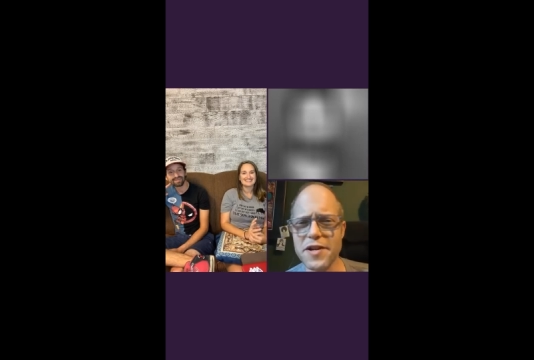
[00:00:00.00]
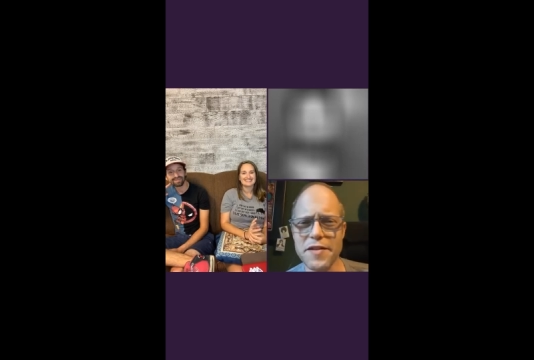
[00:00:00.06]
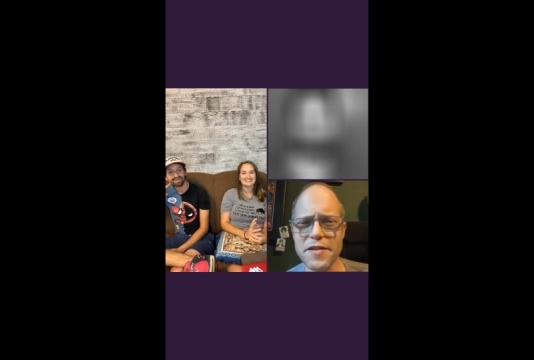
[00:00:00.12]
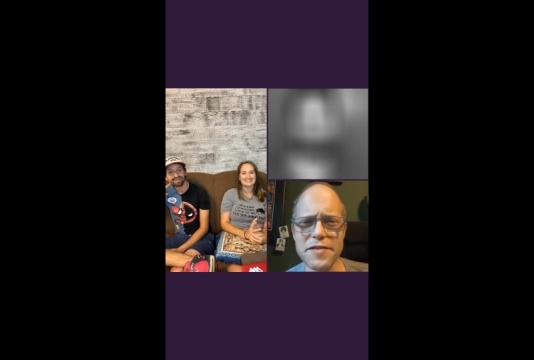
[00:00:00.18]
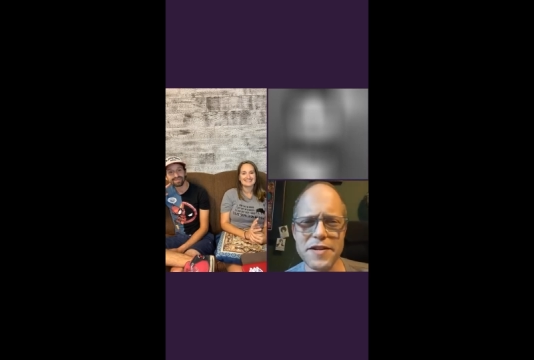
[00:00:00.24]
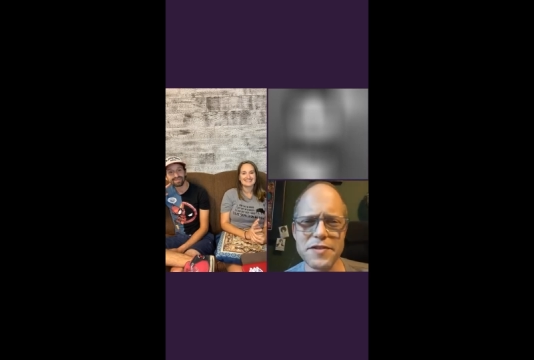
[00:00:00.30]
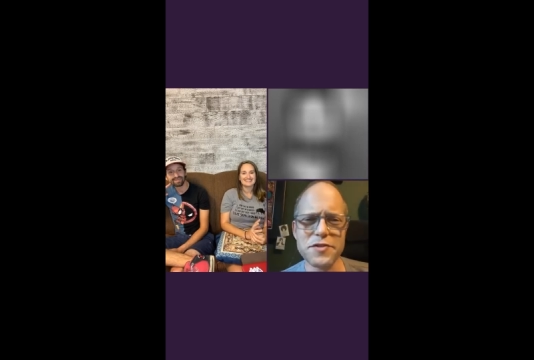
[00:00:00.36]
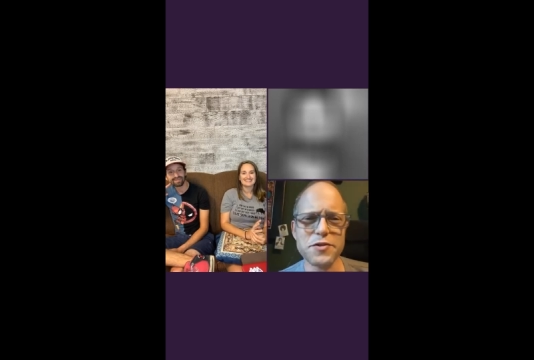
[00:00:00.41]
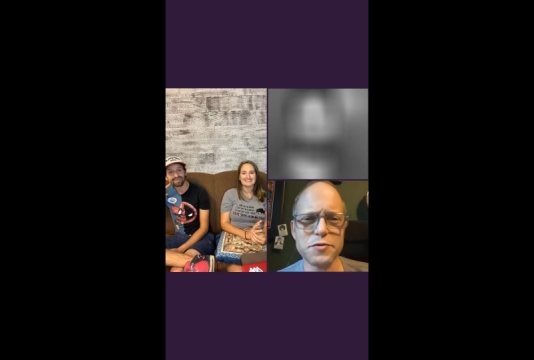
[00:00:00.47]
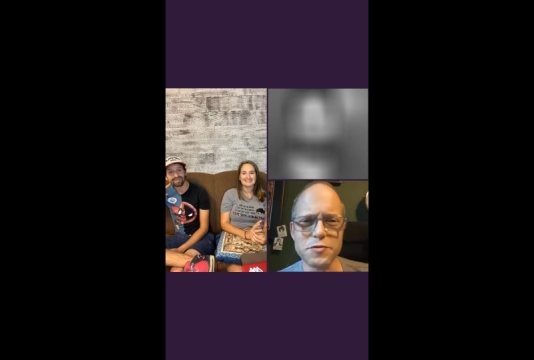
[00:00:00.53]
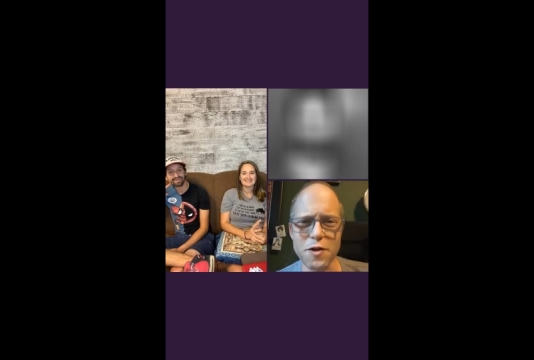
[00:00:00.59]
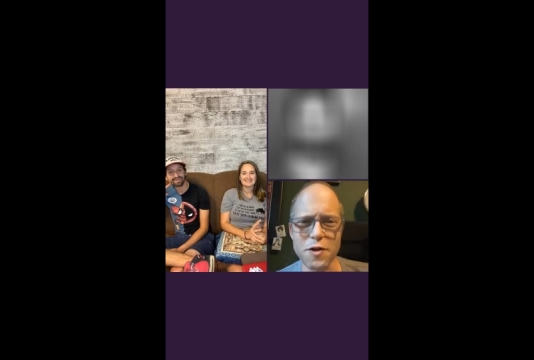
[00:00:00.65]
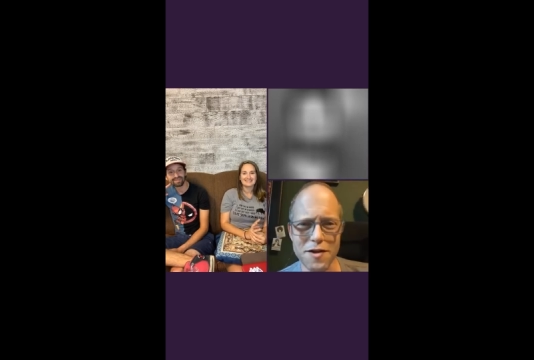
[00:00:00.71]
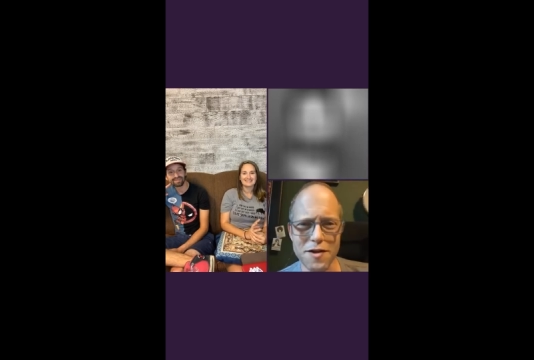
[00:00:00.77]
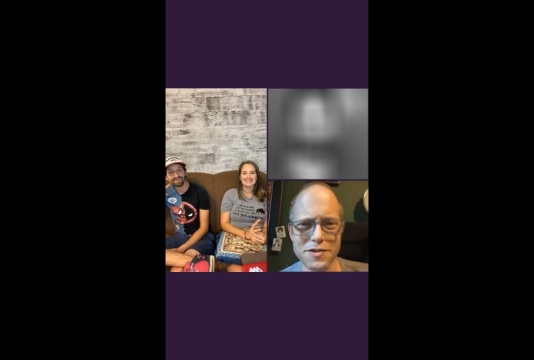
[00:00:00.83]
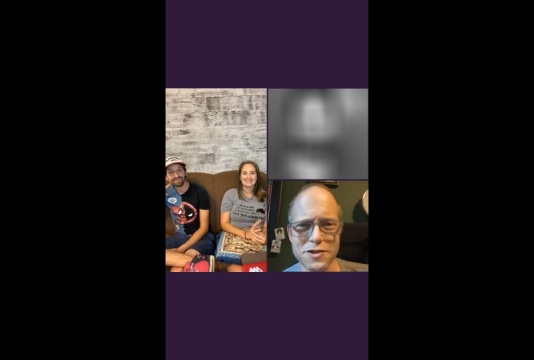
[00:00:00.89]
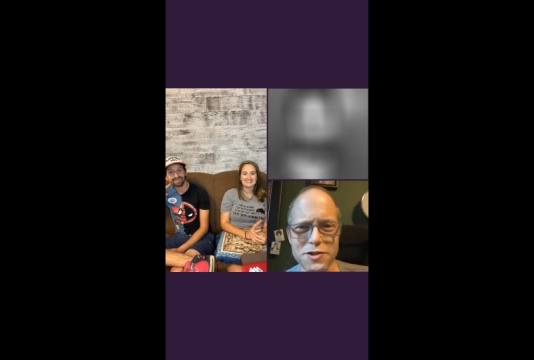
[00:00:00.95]
I think, is too
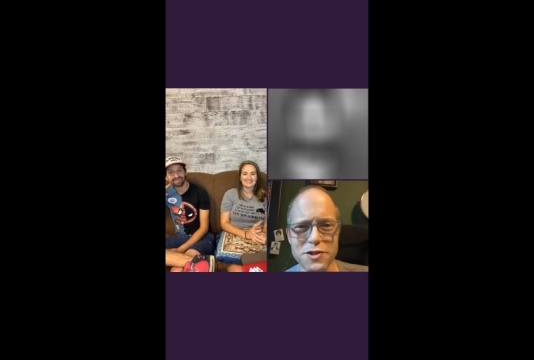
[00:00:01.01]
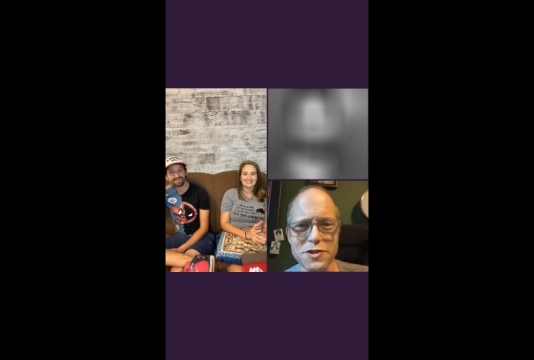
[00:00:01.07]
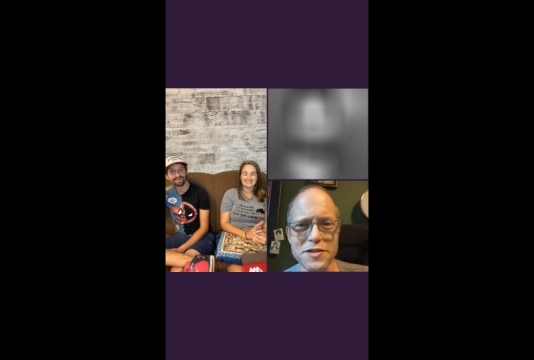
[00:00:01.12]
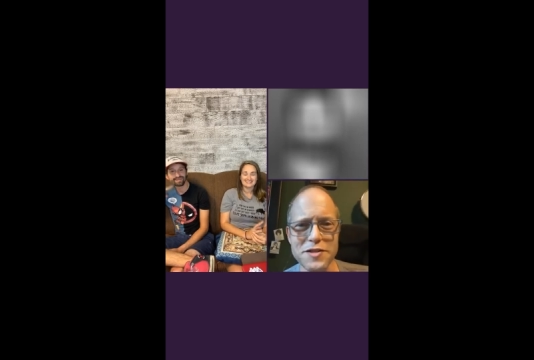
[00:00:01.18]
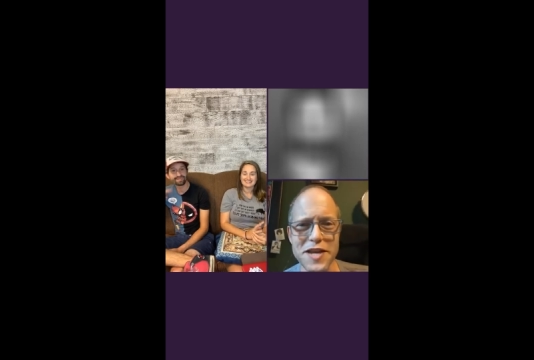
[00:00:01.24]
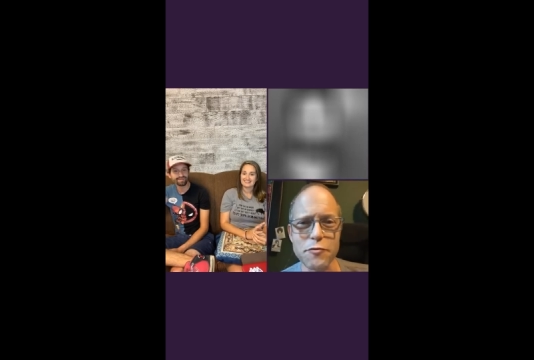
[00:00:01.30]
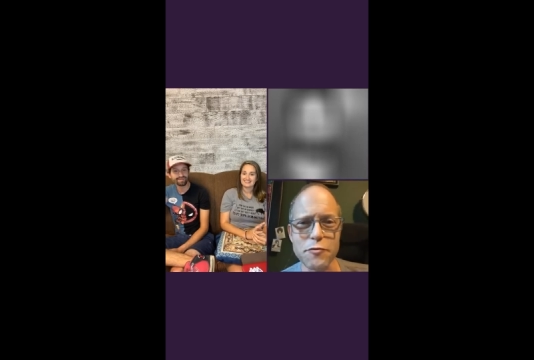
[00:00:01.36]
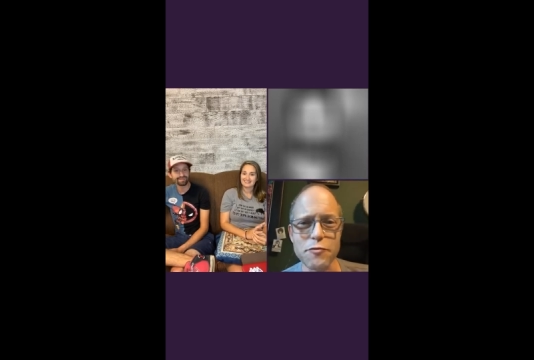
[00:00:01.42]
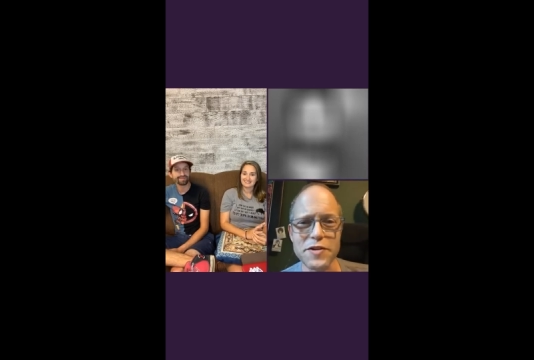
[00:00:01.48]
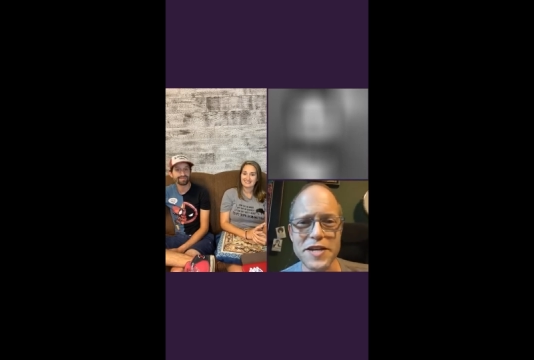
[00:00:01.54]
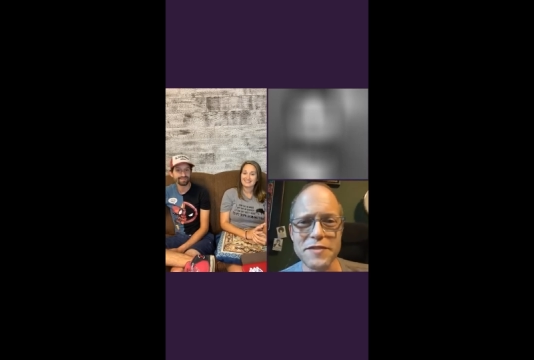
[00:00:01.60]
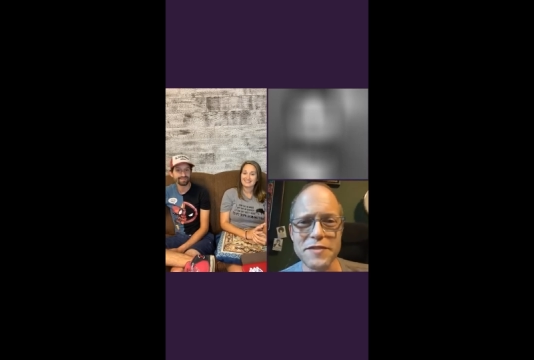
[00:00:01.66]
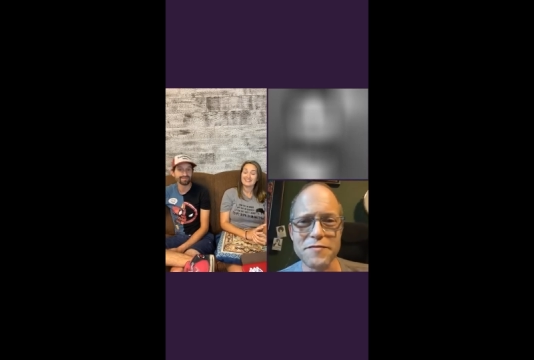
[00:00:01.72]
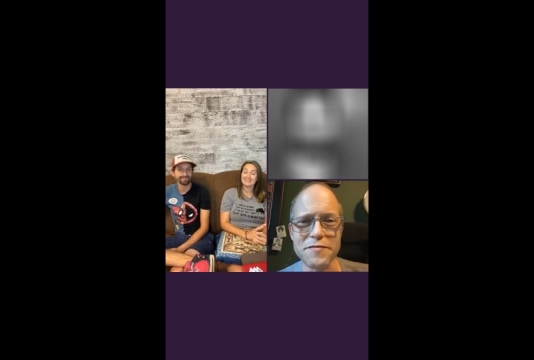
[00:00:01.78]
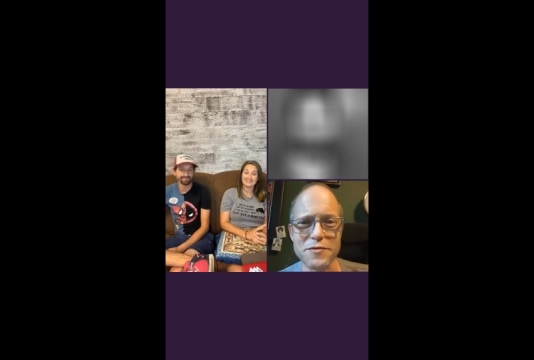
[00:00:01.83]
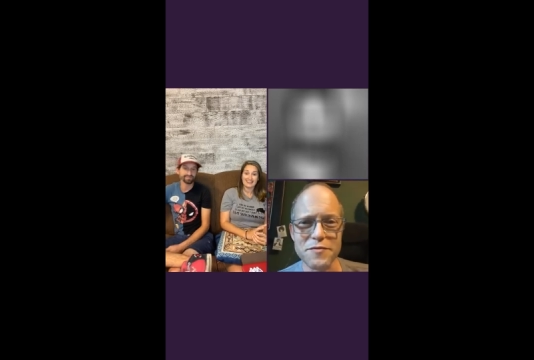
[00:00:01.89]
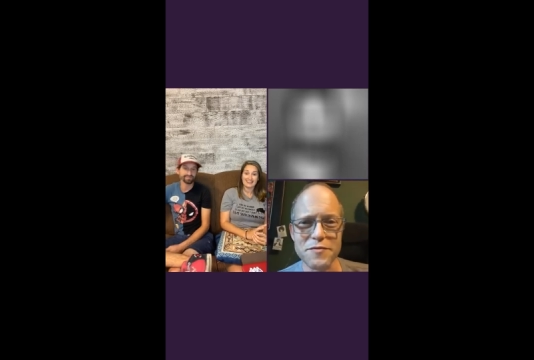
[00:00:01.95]
long to just like
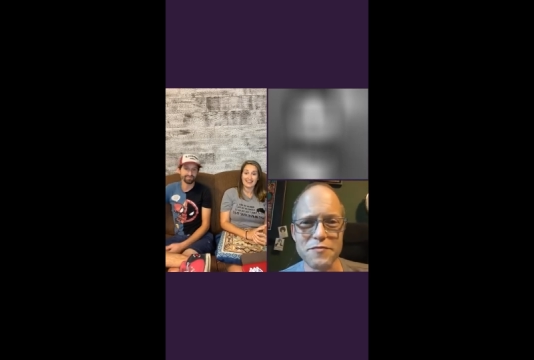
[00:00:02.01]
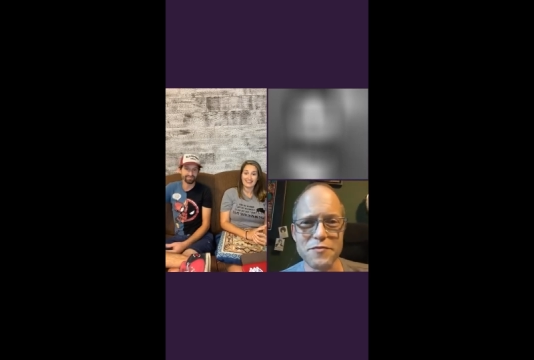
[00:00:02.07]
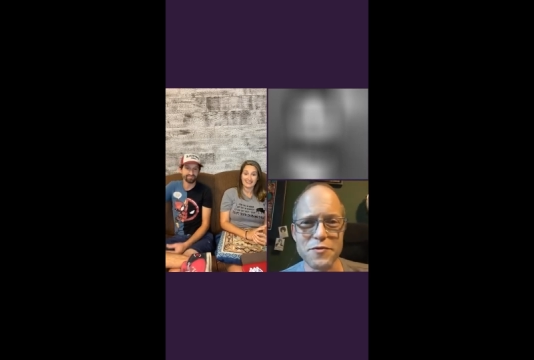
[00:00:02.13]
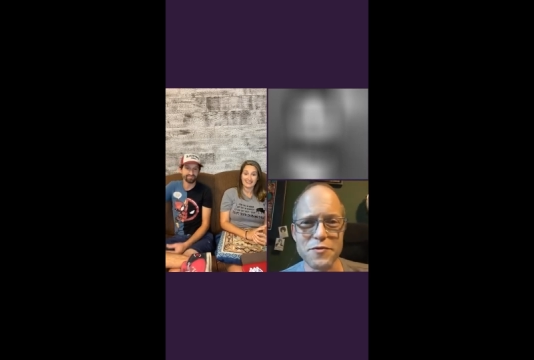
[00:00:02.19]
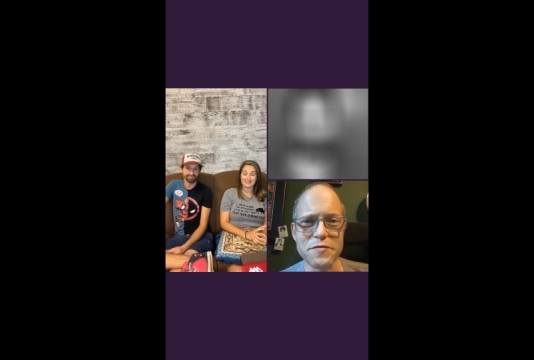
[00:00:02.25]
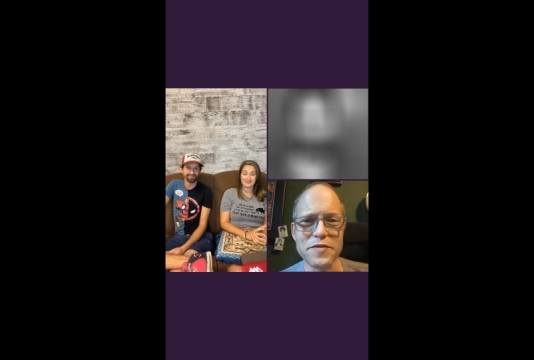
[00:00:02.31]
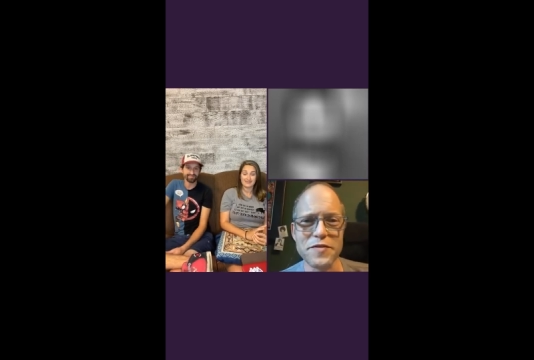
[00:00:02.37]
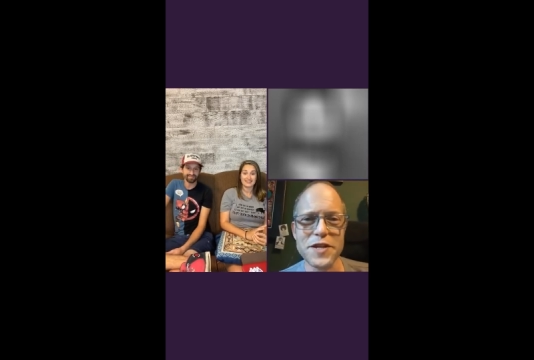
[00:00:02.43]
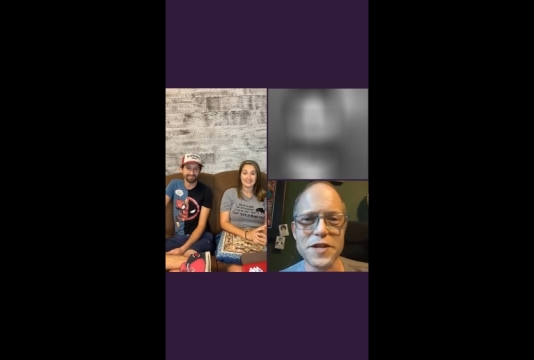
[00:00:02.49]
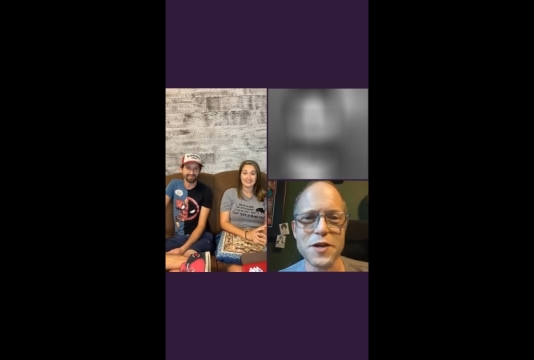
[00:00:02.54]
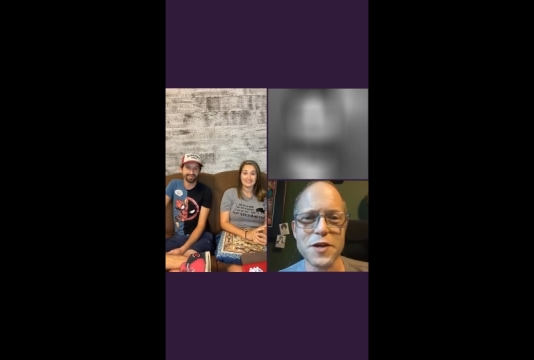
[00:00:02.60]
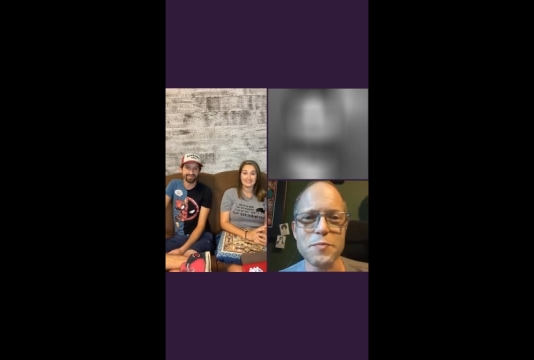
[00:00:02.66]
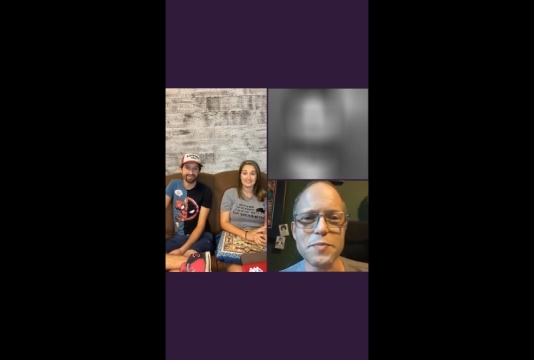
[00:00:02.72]
read for the video,